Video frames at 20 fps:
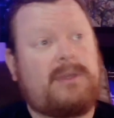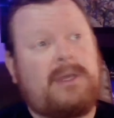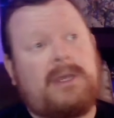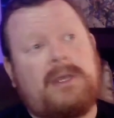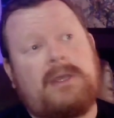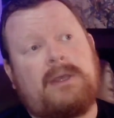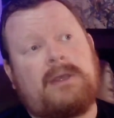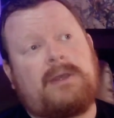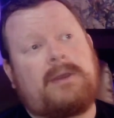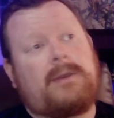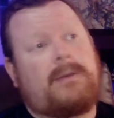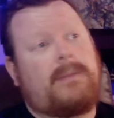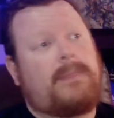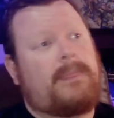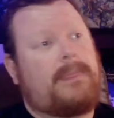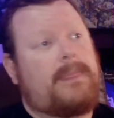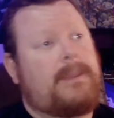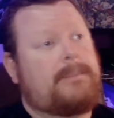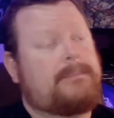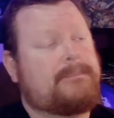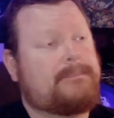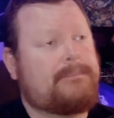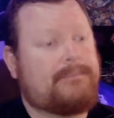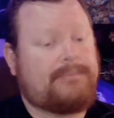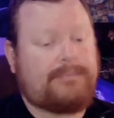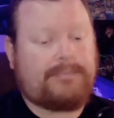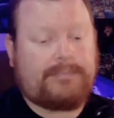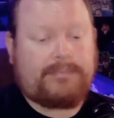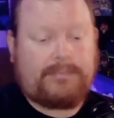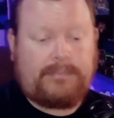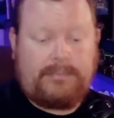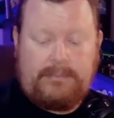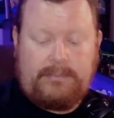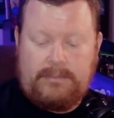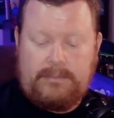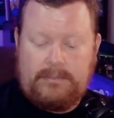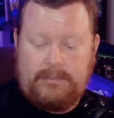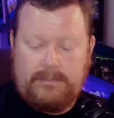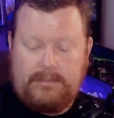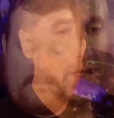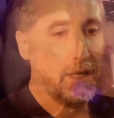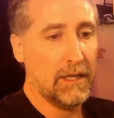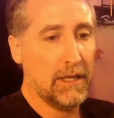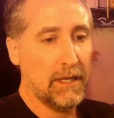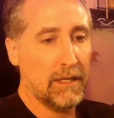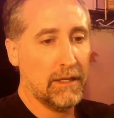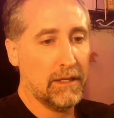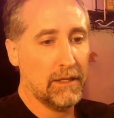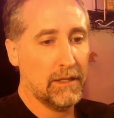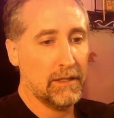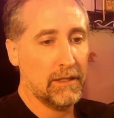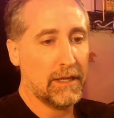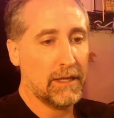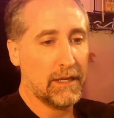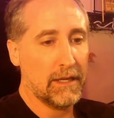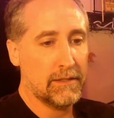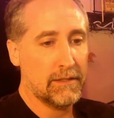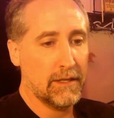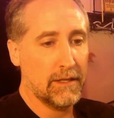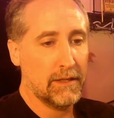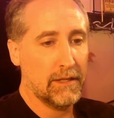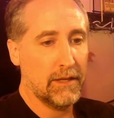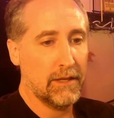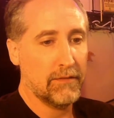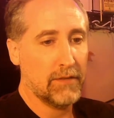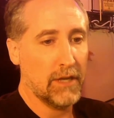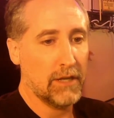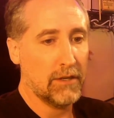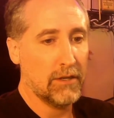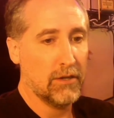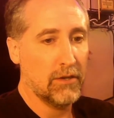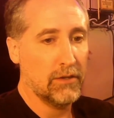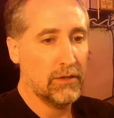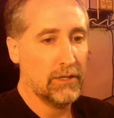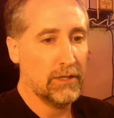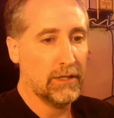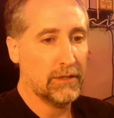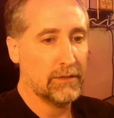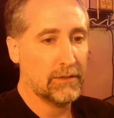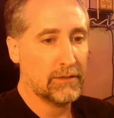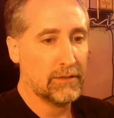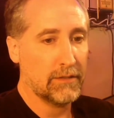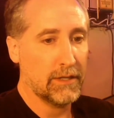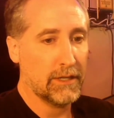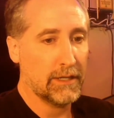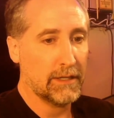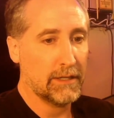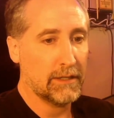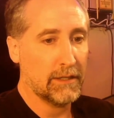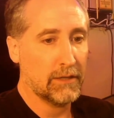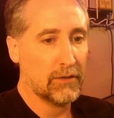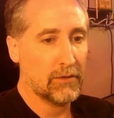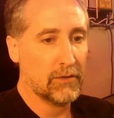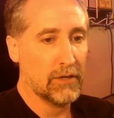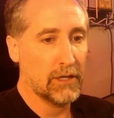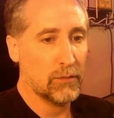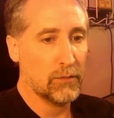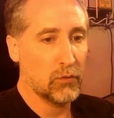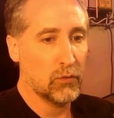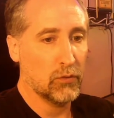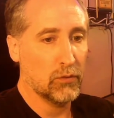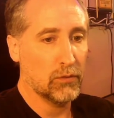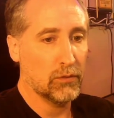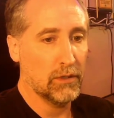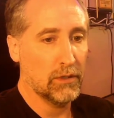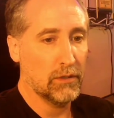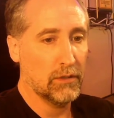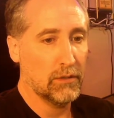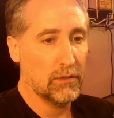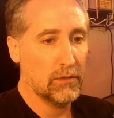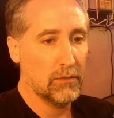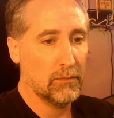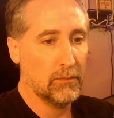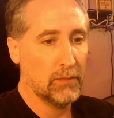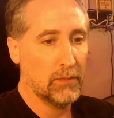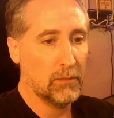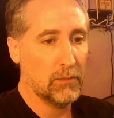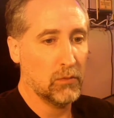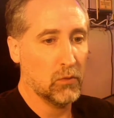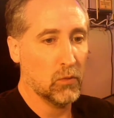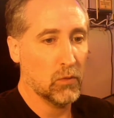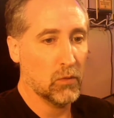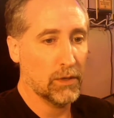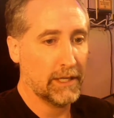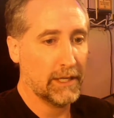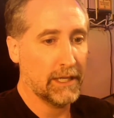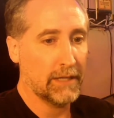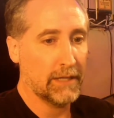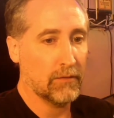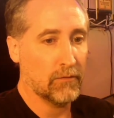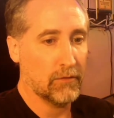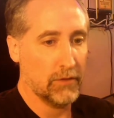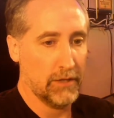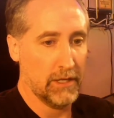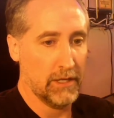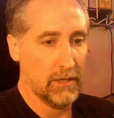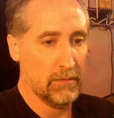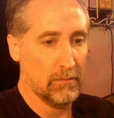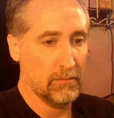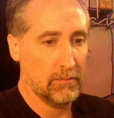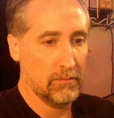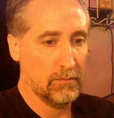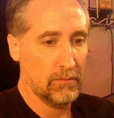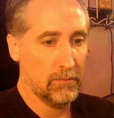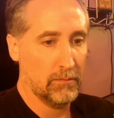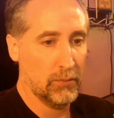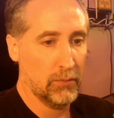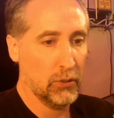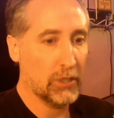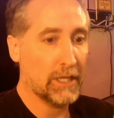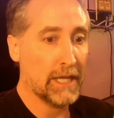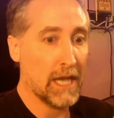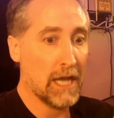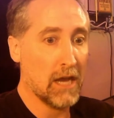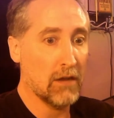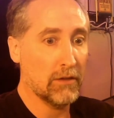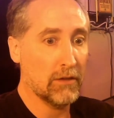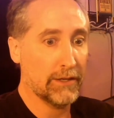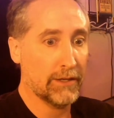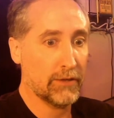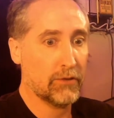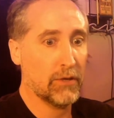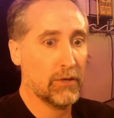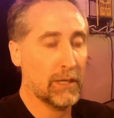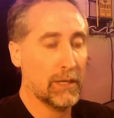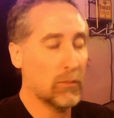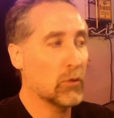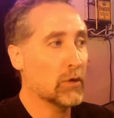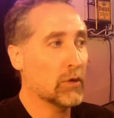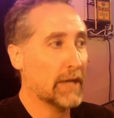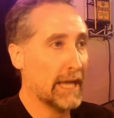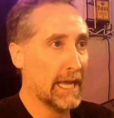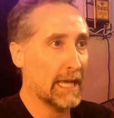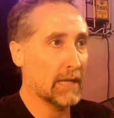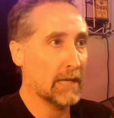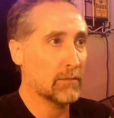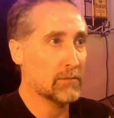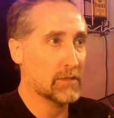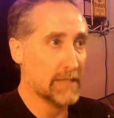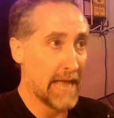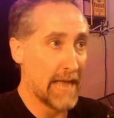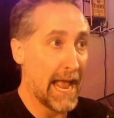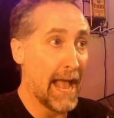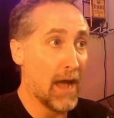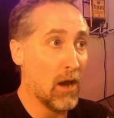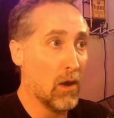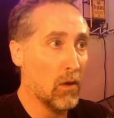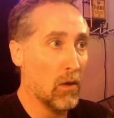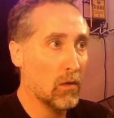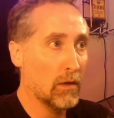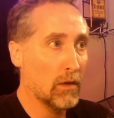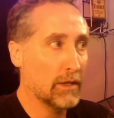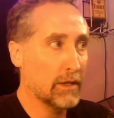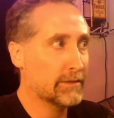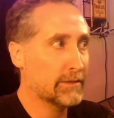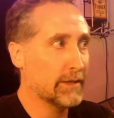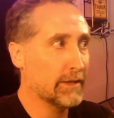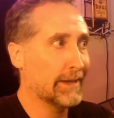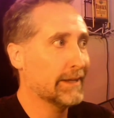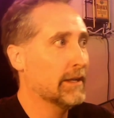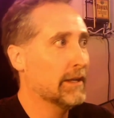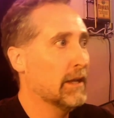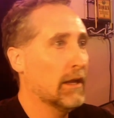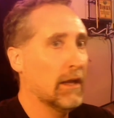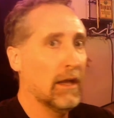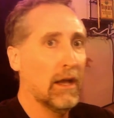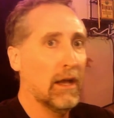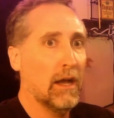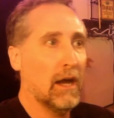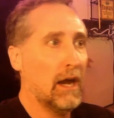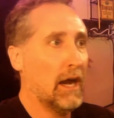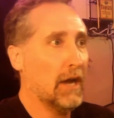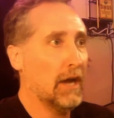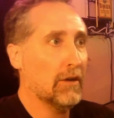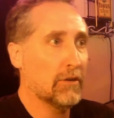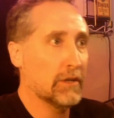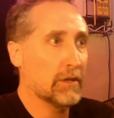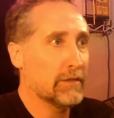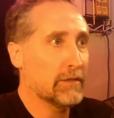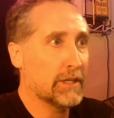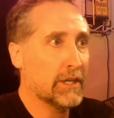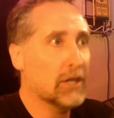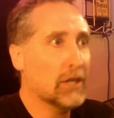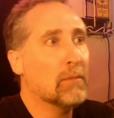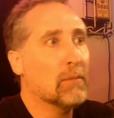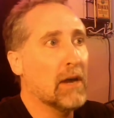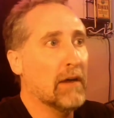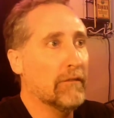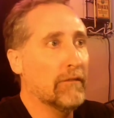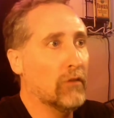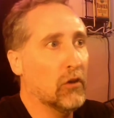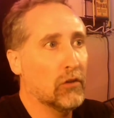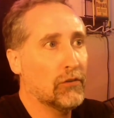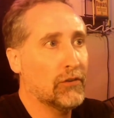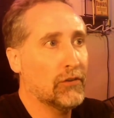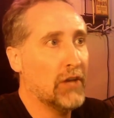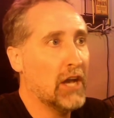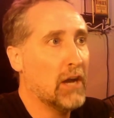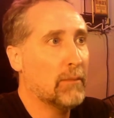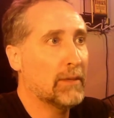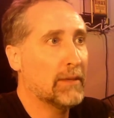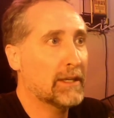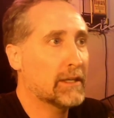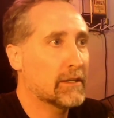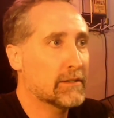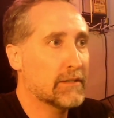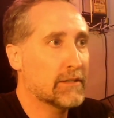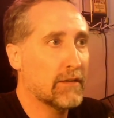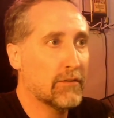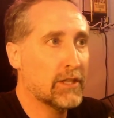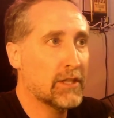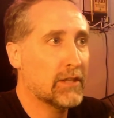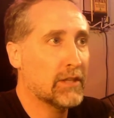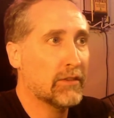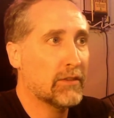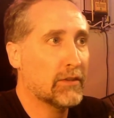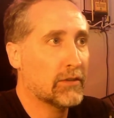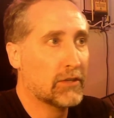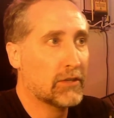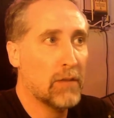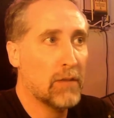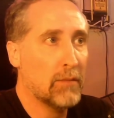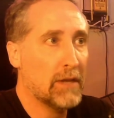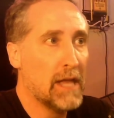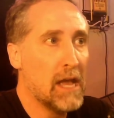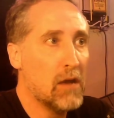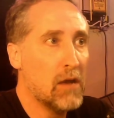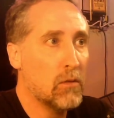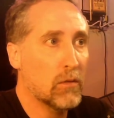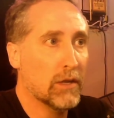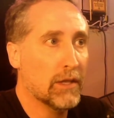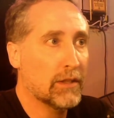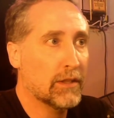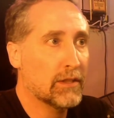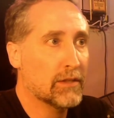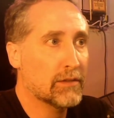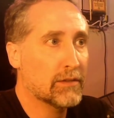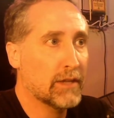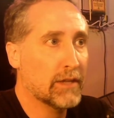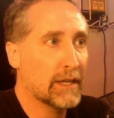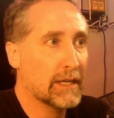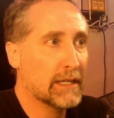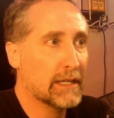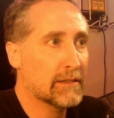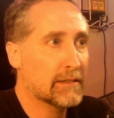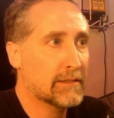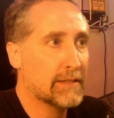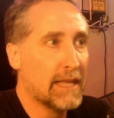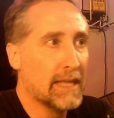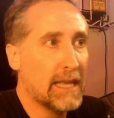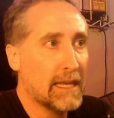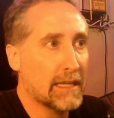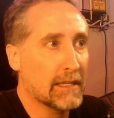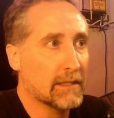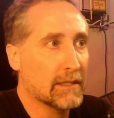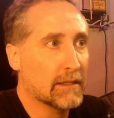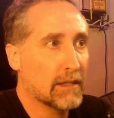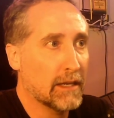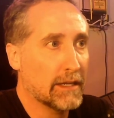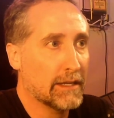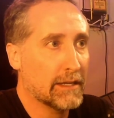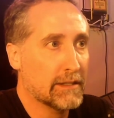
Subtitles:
It's like at this point, it's like and like I said, they've got all these like incredible people working for them, putting out incredible games now. It's like I don't even care about vaults now because everything that they're coming out with is like insane. Like it's